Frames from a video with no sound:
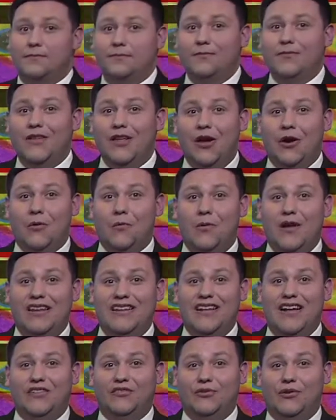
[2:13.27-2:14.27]
our wind
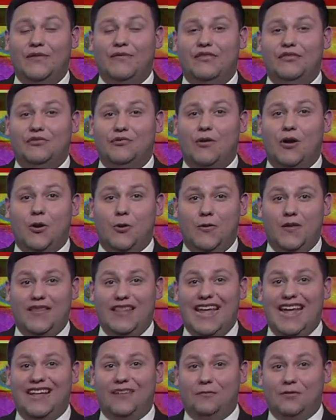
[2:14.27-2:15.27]
gusts are even stronger than
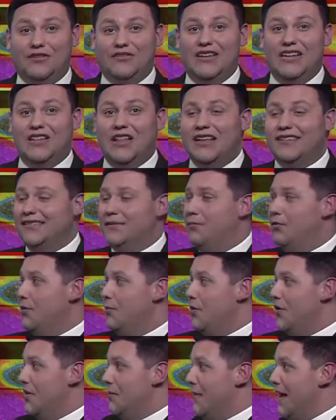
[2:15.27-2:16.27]
that. We're seeing lots of
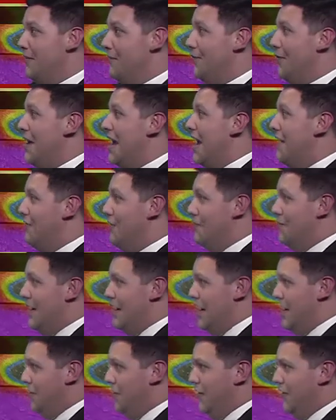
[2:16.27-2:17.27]
purple on the map for everybody
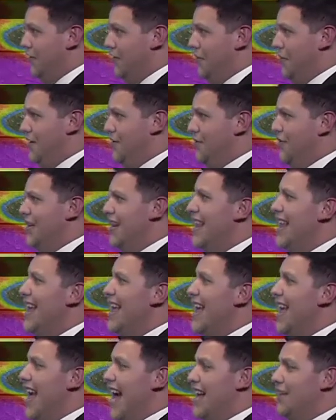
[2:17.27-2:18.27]
across the region,
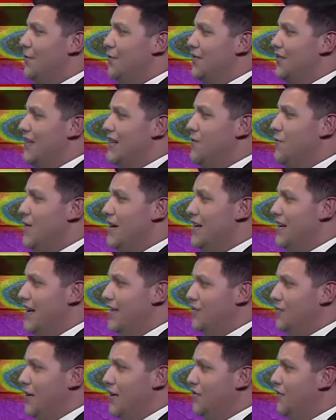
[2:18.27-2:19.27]
as we're seeing wind
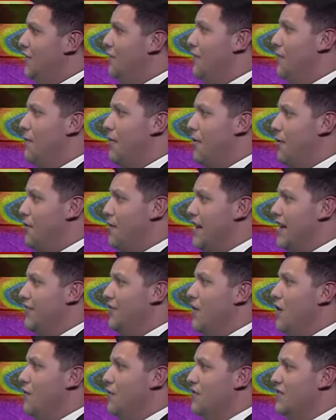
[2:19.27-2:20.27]
gusts ranging from 30 to
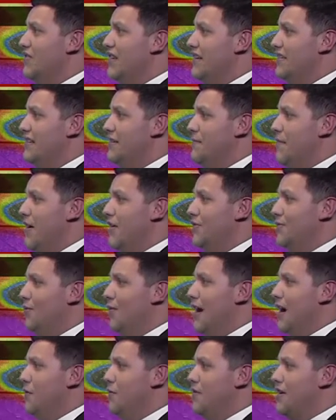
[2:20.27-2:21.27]
over 60 miles per
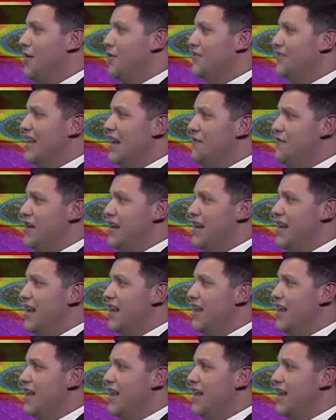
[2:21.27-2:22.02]
hour, near 70.